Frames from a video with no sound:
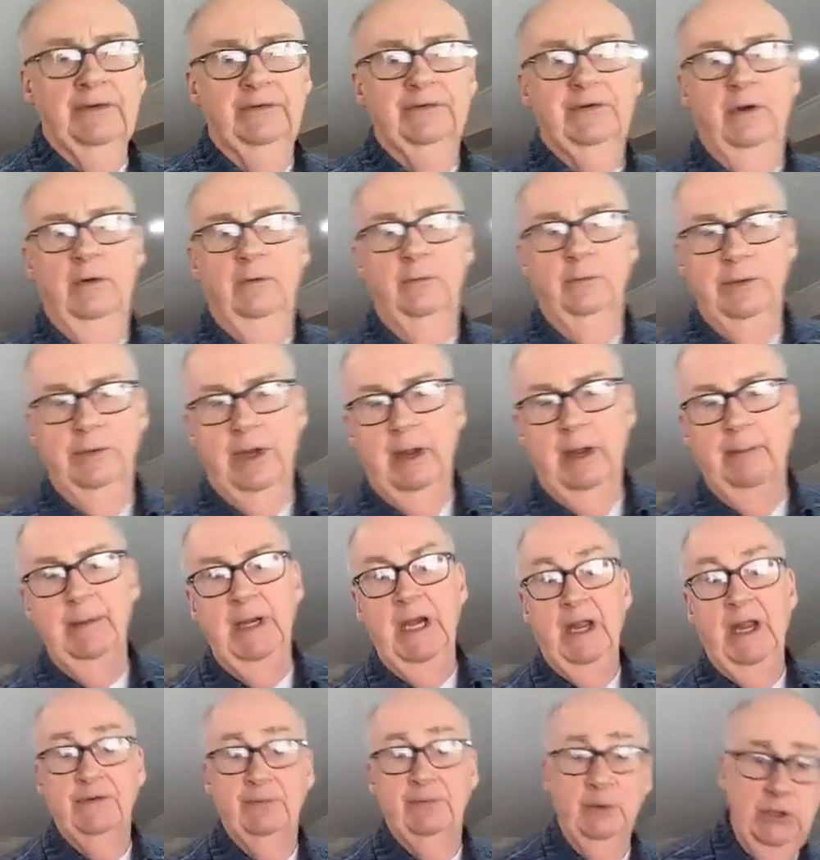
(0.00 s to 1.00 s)
So,
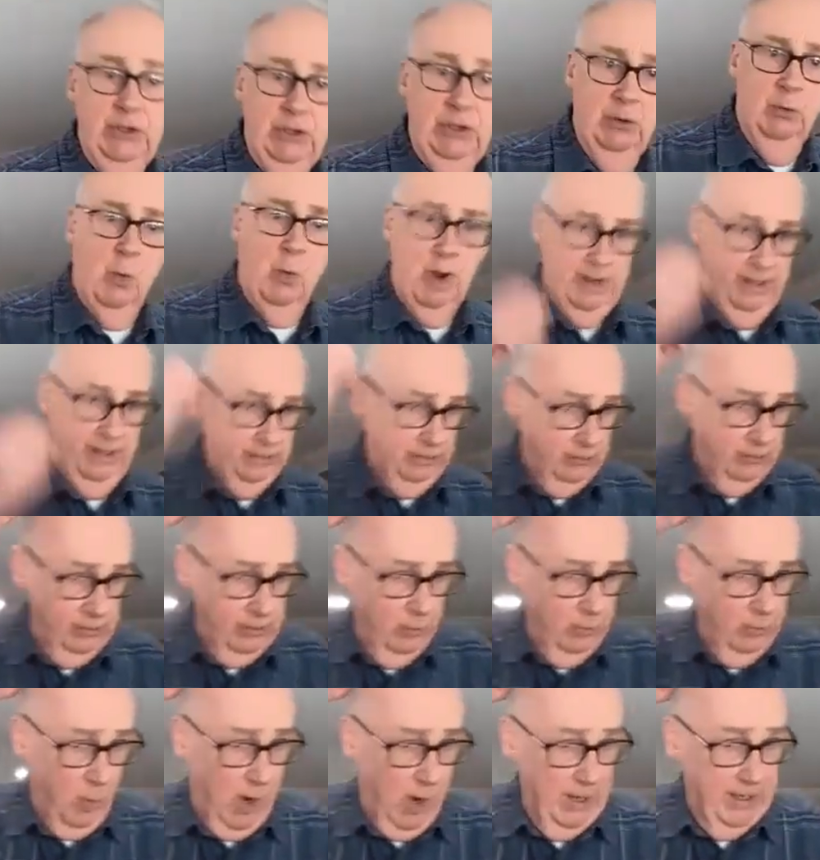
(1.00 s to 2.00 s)
that's what you want to do.
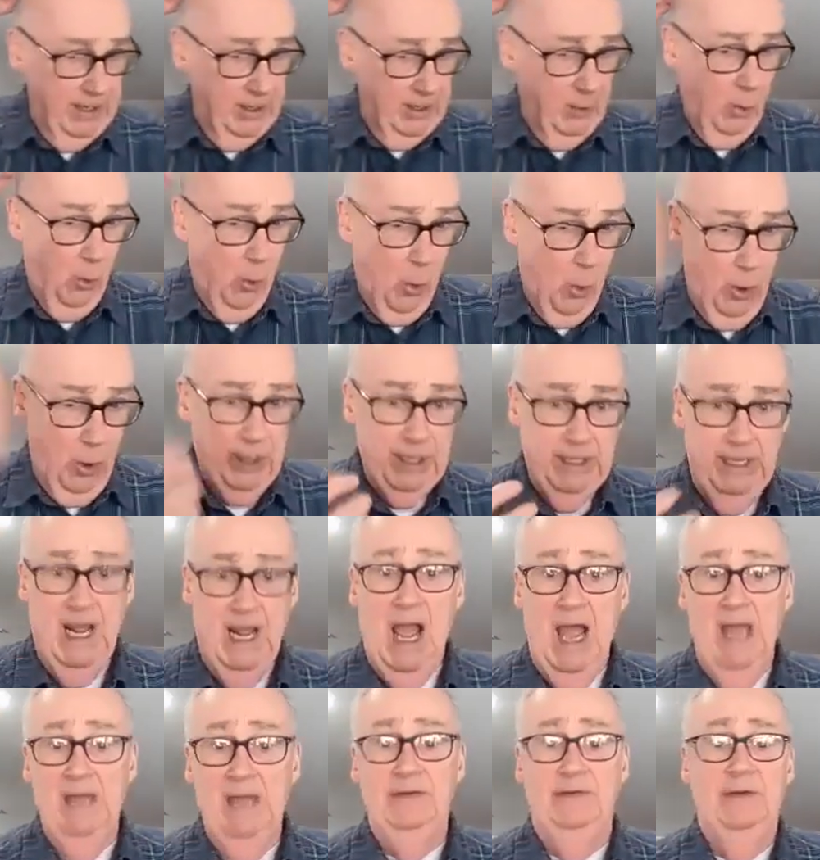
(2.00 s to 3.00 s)
You want to
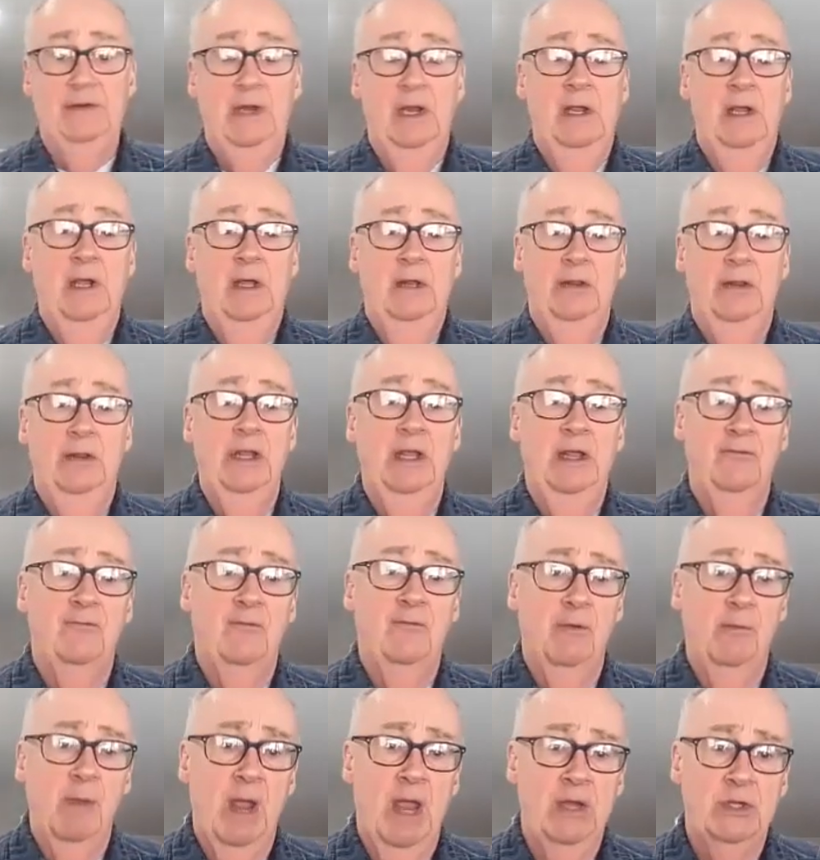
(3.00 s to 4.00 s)
organize the
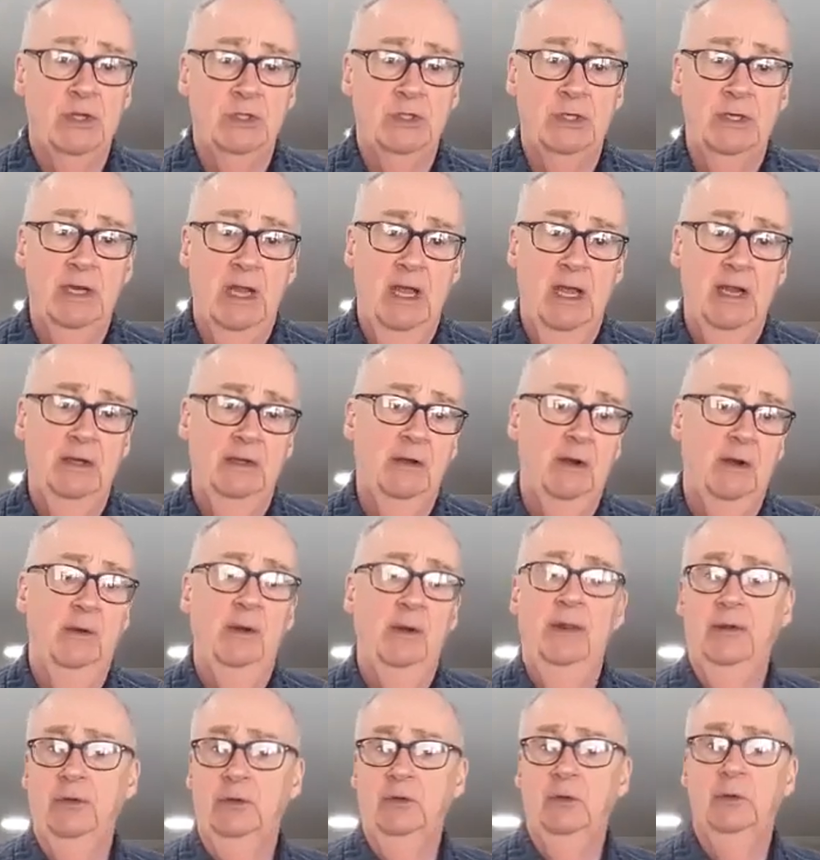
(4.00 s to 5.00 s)
information and turn
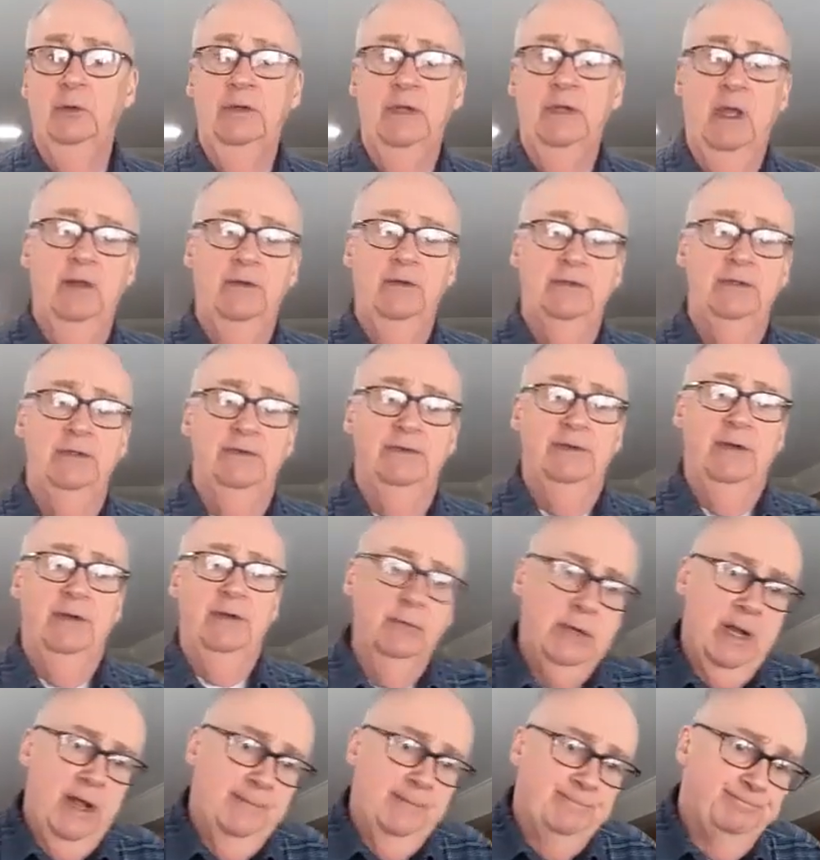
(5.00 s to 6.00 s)
it into intelligence.
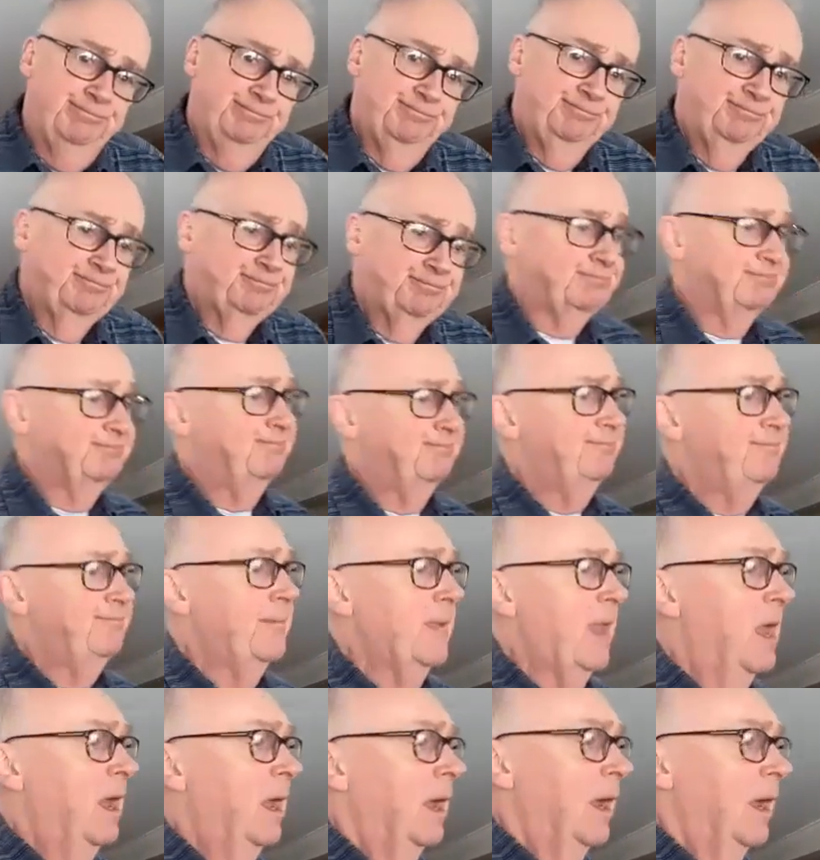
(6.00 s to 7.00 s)
Okay.
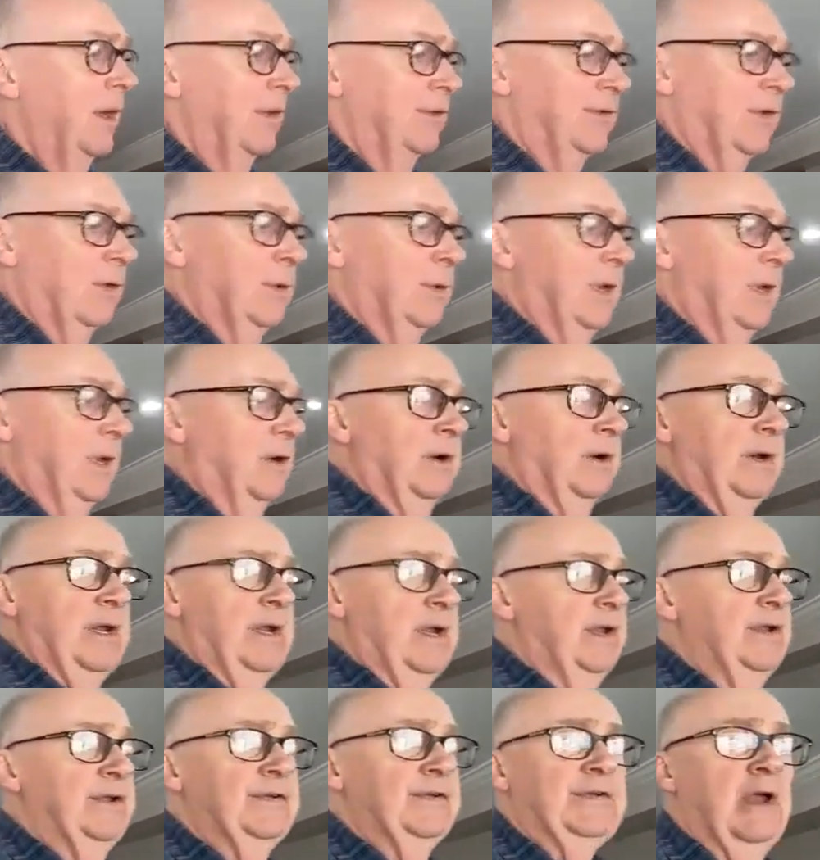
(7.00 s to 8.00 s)
So here
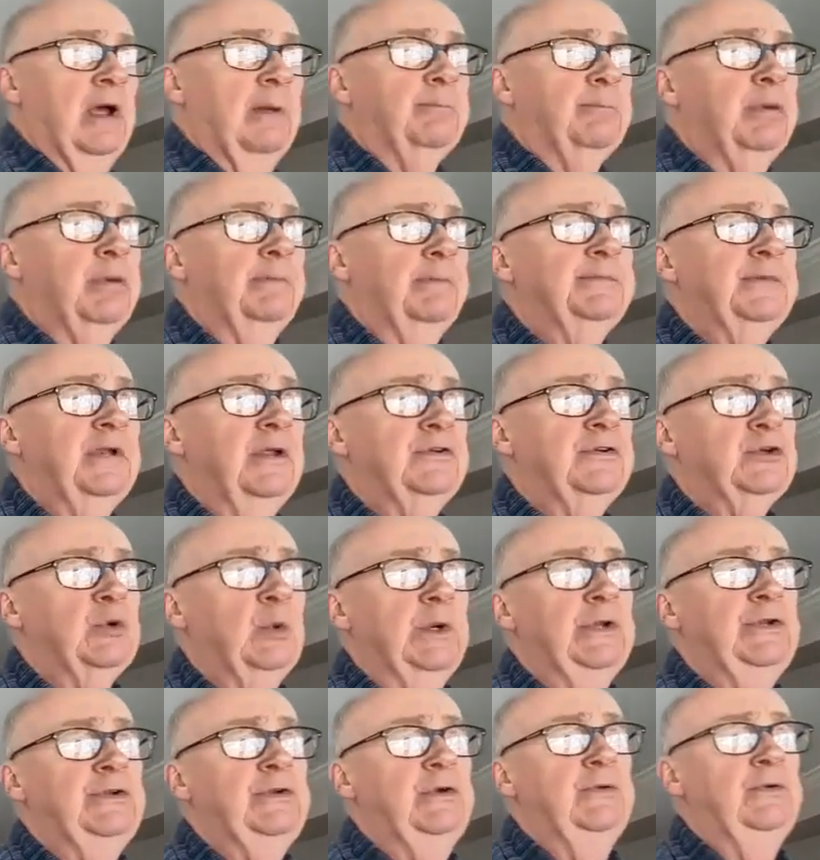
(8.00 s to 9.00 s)
is prep test
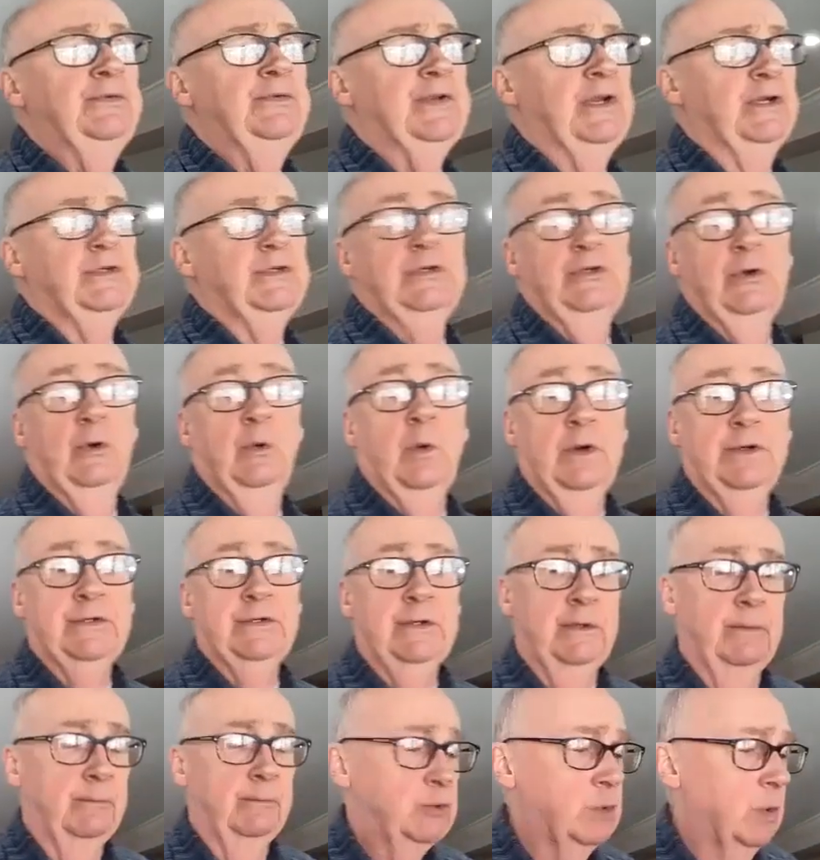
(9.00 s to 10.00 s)
22, section 2,
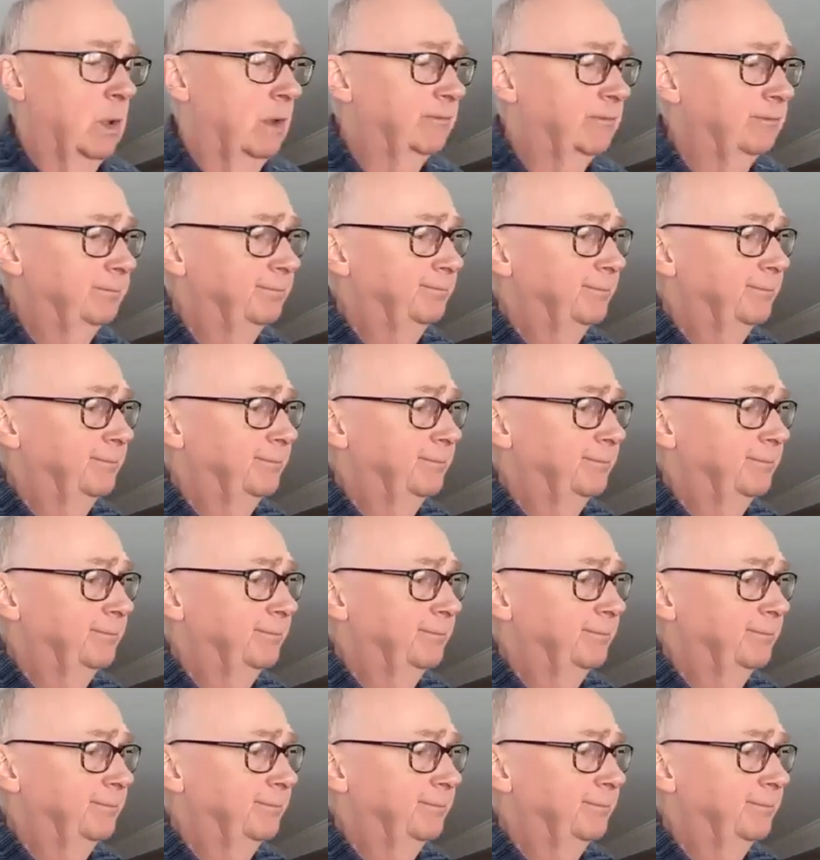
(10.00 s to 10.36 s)
question number 12.